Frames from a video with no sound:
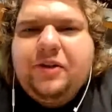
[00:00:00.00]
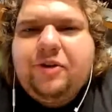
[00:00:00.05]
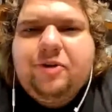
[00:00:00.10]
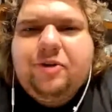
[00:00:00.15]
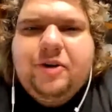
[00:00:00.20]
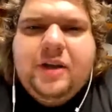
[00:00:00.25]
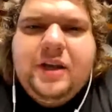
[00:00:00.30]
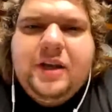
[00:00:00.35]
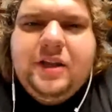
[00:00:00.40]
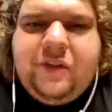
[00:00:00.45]
of
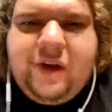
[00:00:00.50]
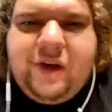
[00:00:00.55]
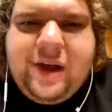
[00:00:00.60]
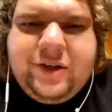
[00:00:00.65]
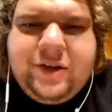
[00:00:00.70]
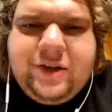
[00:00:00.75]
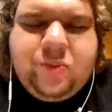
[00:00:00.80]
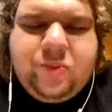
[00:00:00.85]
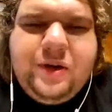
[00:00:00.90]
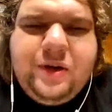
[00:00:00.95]
their teeth
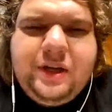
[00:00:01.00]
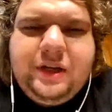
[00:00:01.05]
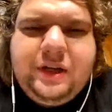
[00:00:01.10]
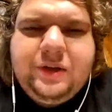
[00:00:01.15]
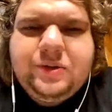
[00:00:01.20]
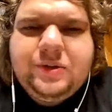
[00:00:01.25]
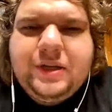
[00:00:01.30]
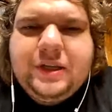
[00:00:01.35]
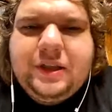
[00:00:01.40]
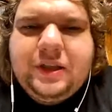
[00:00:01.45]
last week
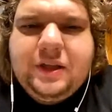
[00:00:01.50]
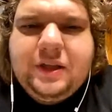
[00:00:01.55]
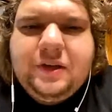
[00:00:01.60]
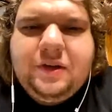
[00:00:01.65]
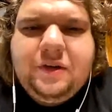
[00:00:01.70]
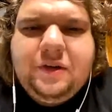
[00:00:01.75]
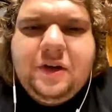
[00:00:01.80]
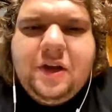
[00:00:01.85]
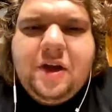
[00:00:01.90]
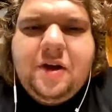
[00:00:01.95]
is at
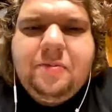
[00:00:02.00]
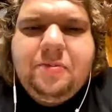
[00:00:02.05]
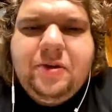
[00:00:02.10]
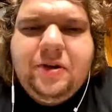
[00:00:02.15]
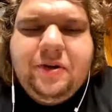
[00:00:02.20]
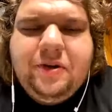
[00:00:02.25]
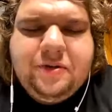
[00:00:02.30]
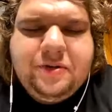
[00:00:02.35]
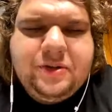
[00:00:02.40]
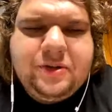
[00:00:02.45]
the W.